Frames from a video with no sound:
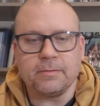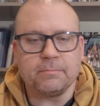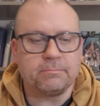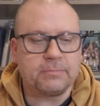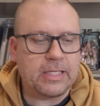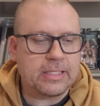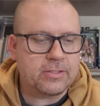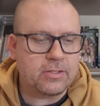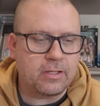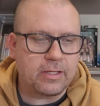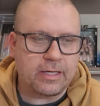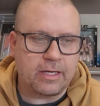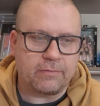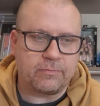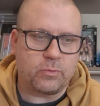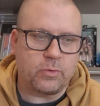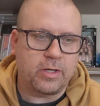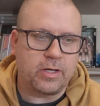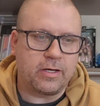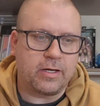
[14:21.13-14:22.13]
That's all I got
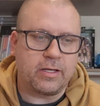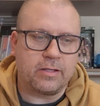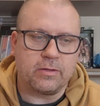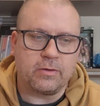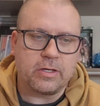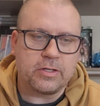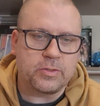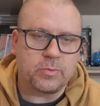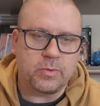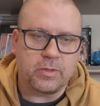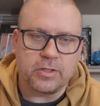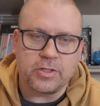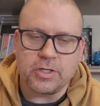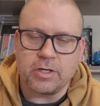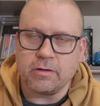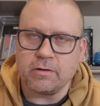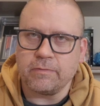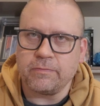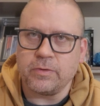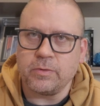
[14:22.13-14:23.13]
for you today, though. I just wanted to
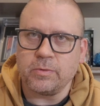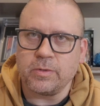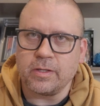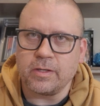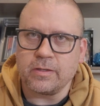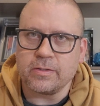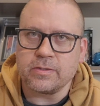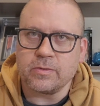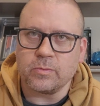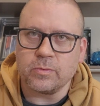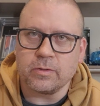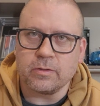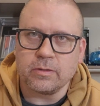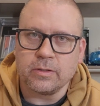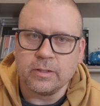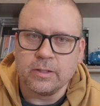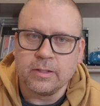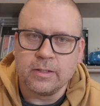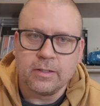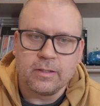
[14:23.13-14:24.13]
share a few things that were
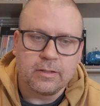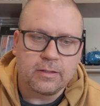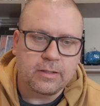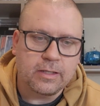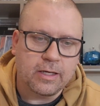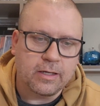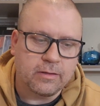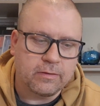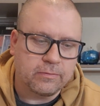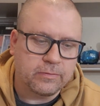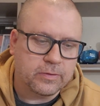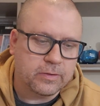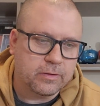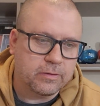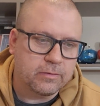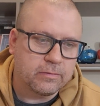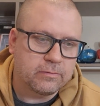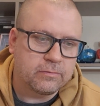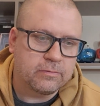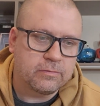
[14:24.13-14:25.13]
kind of a,